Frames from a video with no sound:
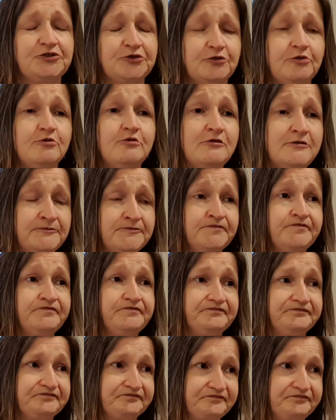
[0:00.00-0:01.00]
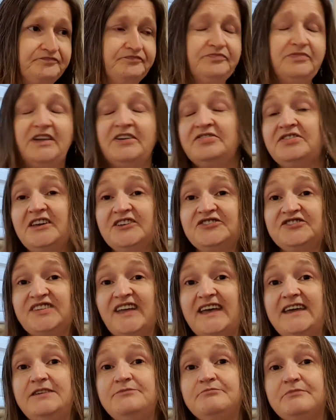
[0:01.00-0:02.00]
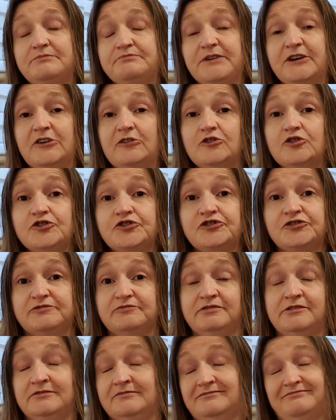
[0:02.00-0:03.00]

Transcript: so this time, because